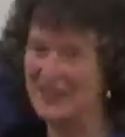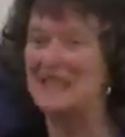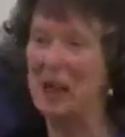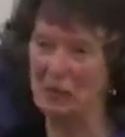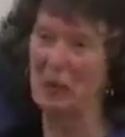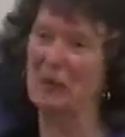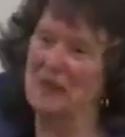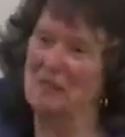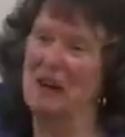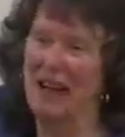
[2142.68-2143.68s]
the same look
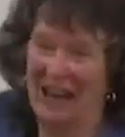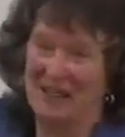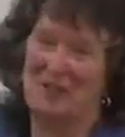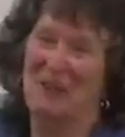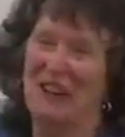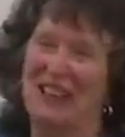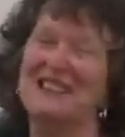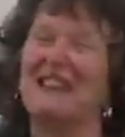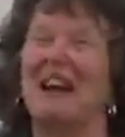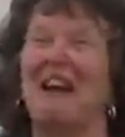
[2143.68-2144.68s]
as my husband. It's
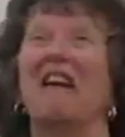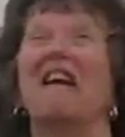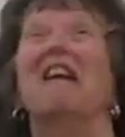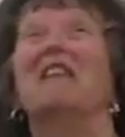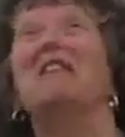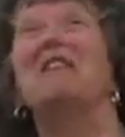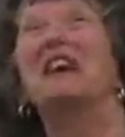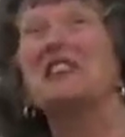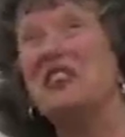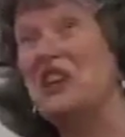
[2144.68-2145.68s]
like, oh,
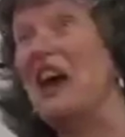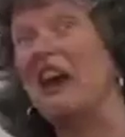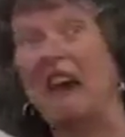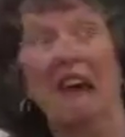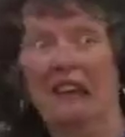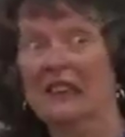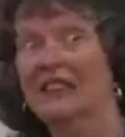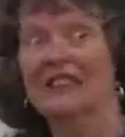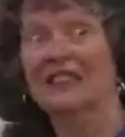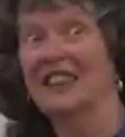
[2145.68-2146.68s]
fuck, Jack.
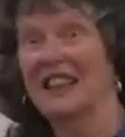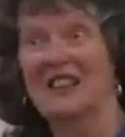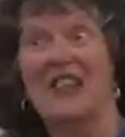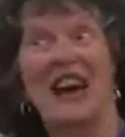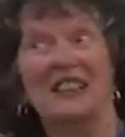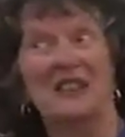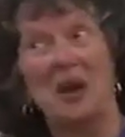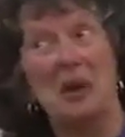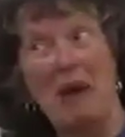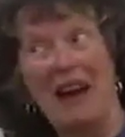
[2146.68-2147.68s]
That's
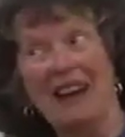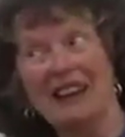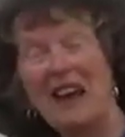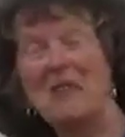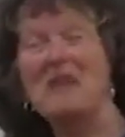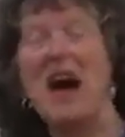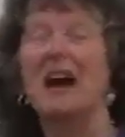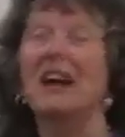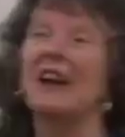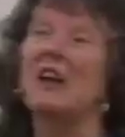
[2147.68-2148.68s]
so bad.
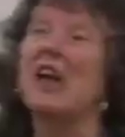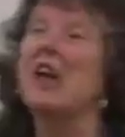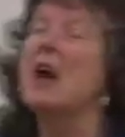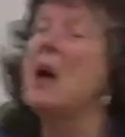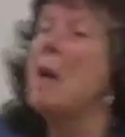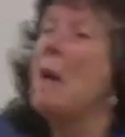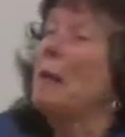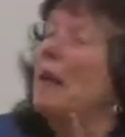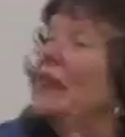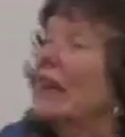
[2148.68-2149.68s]

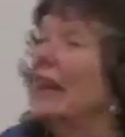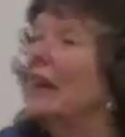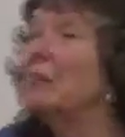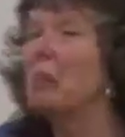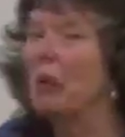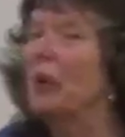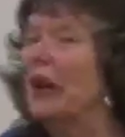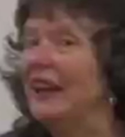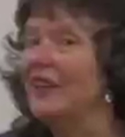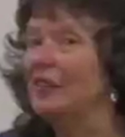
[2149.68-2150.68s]
But the key
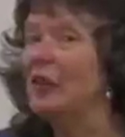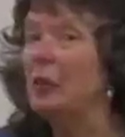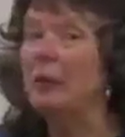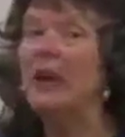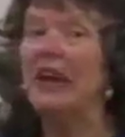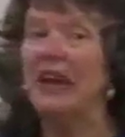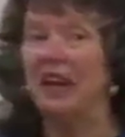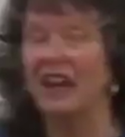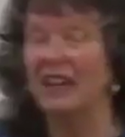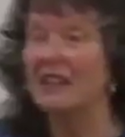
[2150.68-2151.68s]
point for
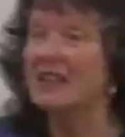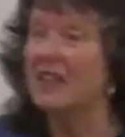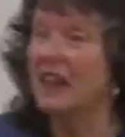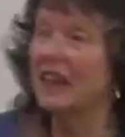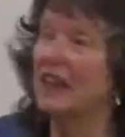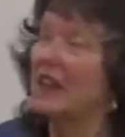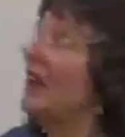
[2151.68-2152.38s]
me is that